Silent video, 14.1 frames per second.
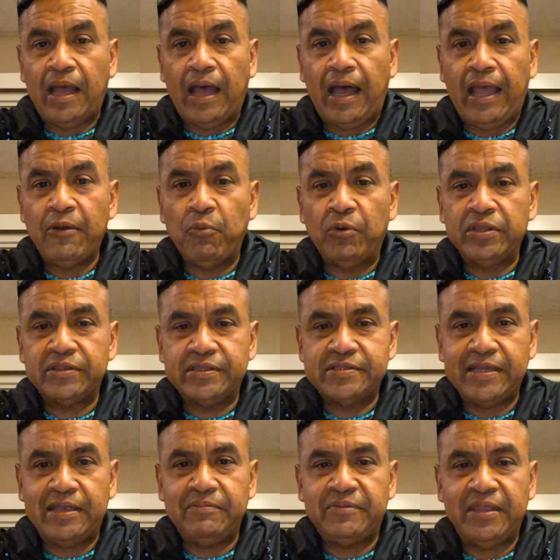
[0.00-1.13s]
I want the
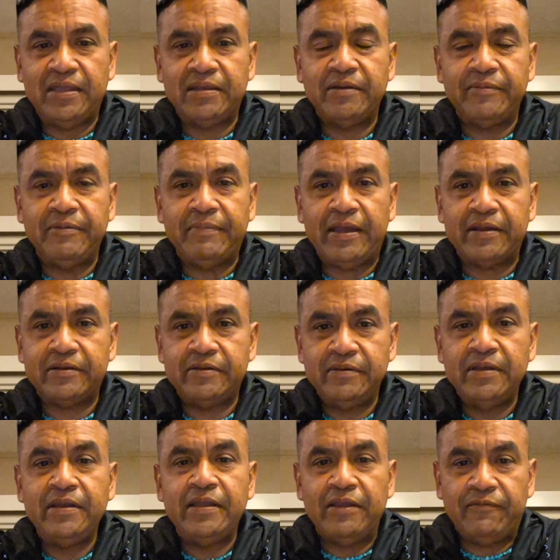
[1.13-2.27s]
same thing coming back.
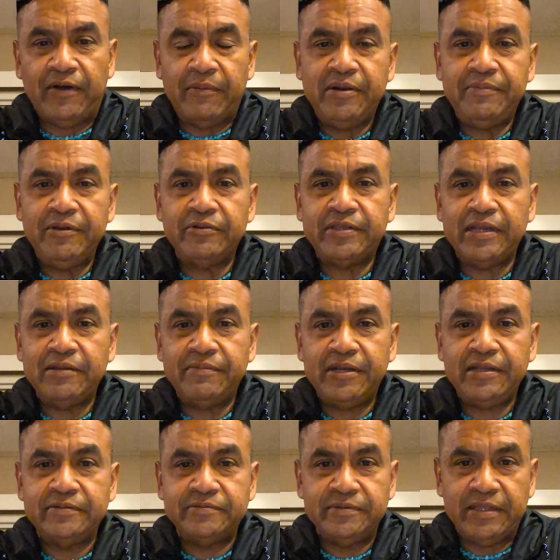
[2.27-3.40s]
If I'm going to be with
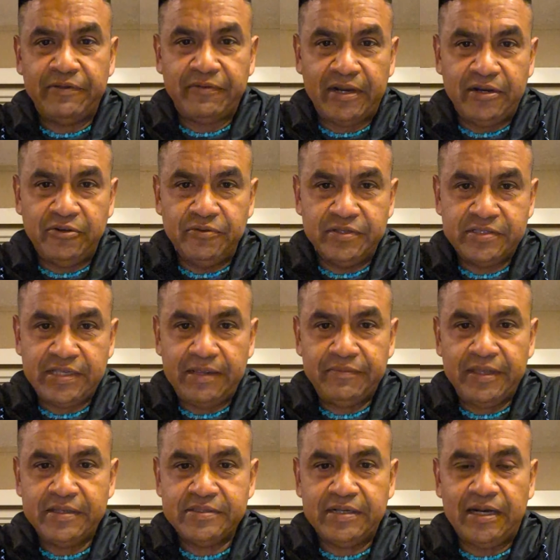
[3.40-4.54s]
anybody, they've got to do the same
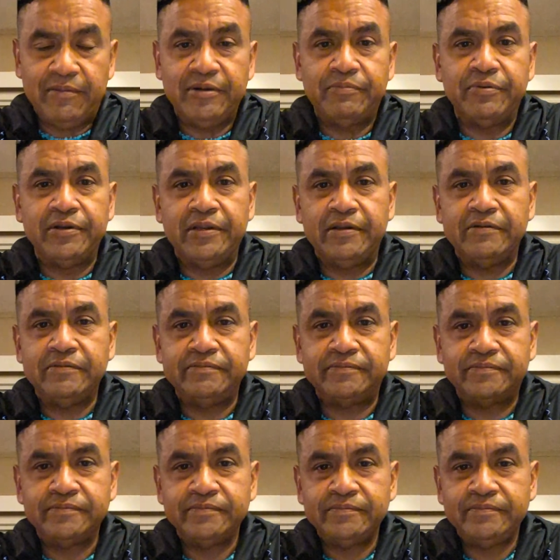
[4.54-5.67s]
things that I'm going to put in.
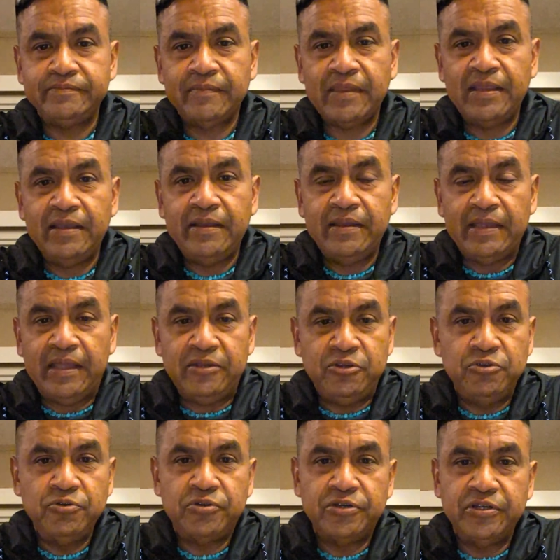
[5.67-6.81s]
And
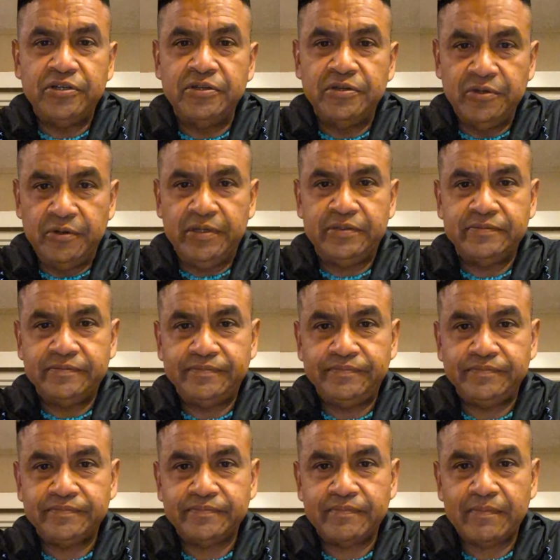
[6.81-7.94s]
you couldn't do it.
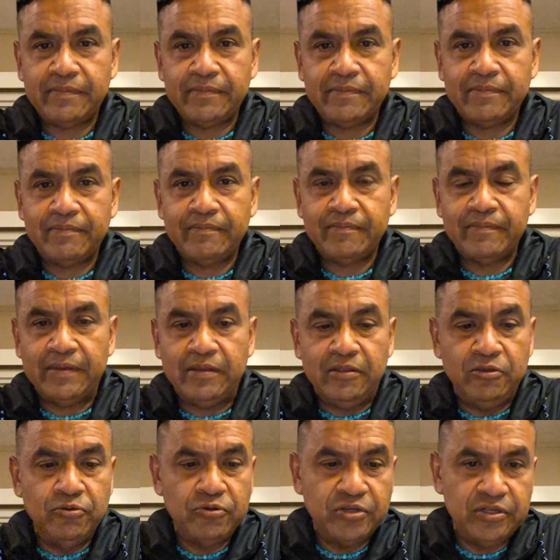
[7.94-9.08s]

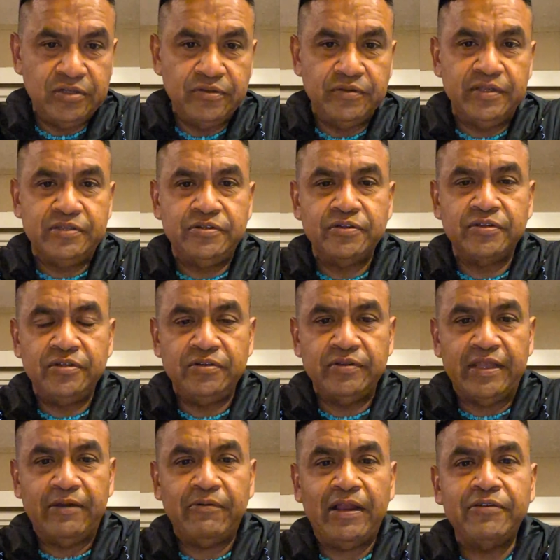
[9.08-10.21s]
You couldn't do this. You couldn't do
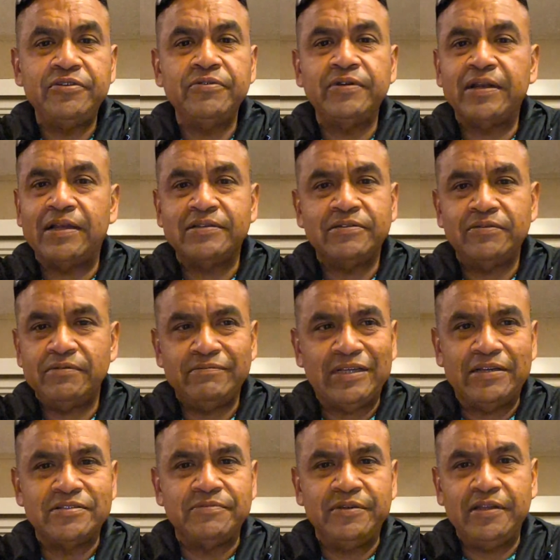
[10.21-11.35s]
that. Well, I'll do it. That
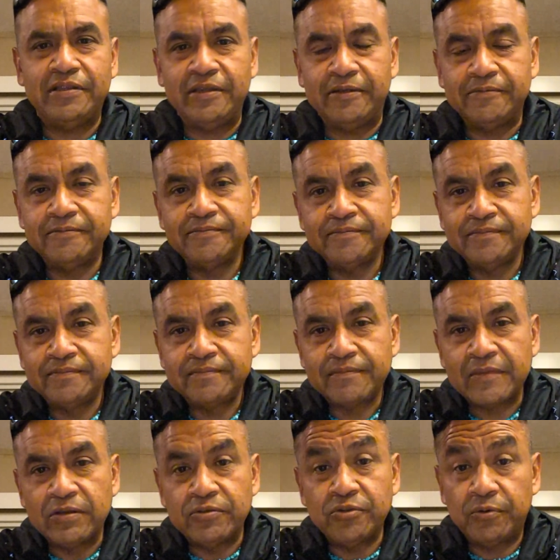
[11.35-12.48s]
doesn't mean anything.
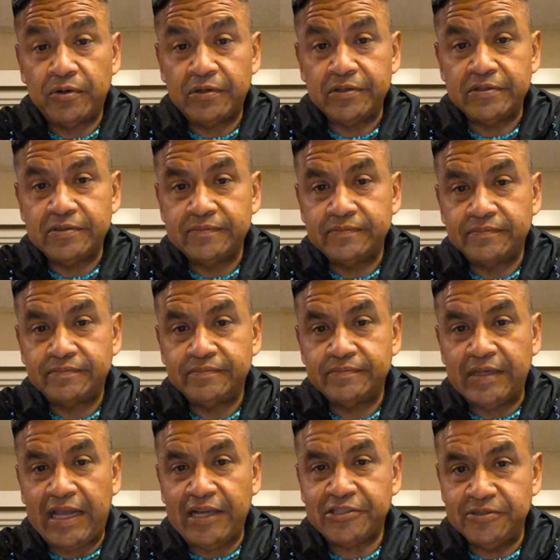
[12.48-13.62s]
Those are words,
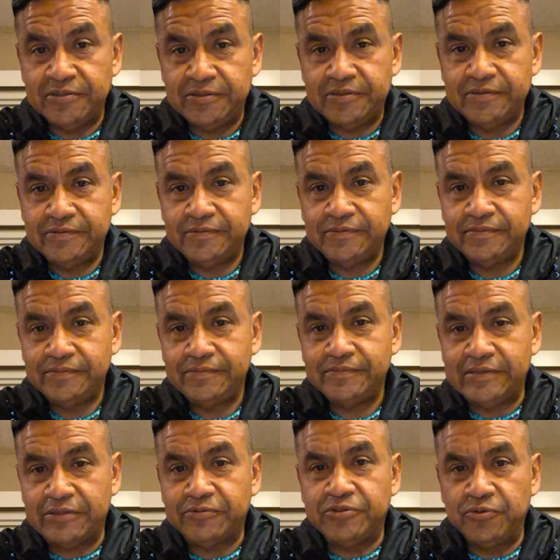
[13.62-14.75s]
actions.
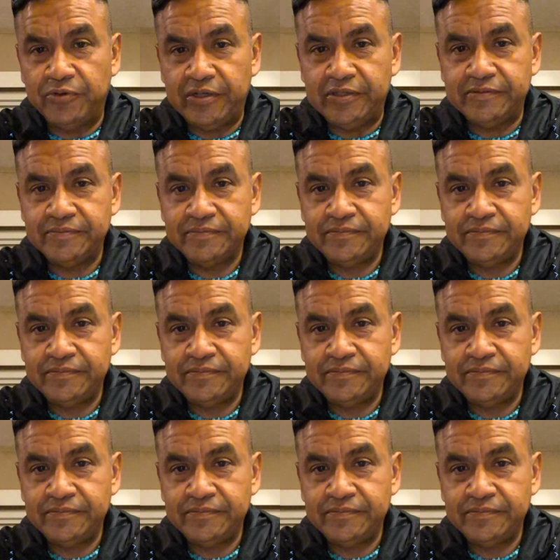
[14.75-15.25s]
That's what you want.